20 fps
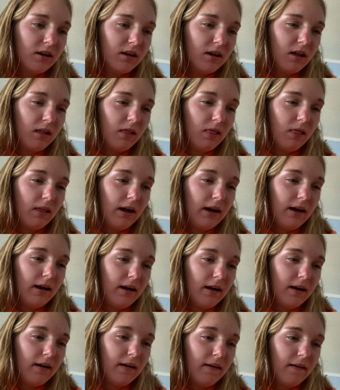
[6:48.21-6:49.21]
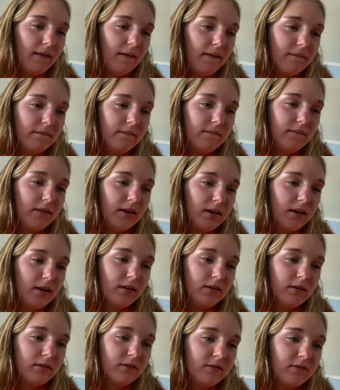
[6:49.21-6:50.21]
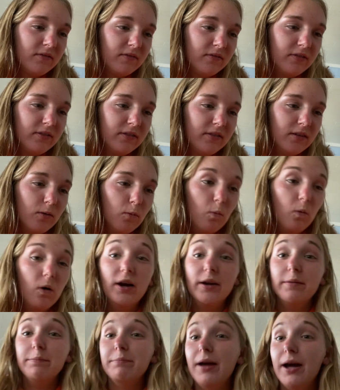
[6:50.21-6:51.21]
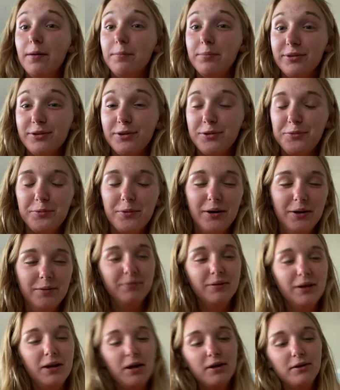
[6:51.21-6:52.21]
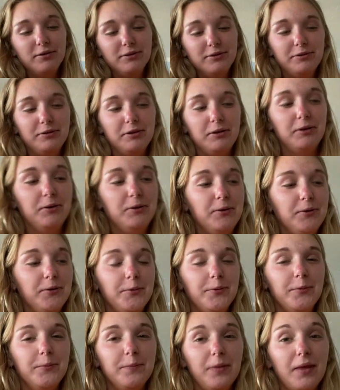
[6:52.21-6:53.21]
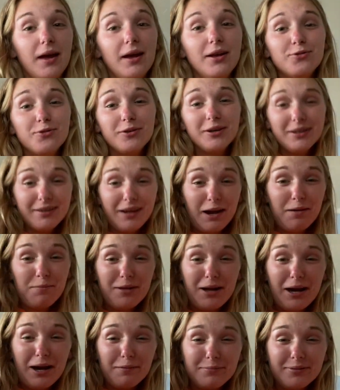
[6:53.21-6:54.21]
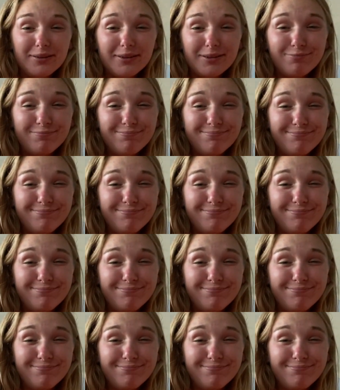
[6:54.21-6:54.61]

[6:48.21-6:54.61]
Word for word: 11, one, episode one. So enjoy a time lapse.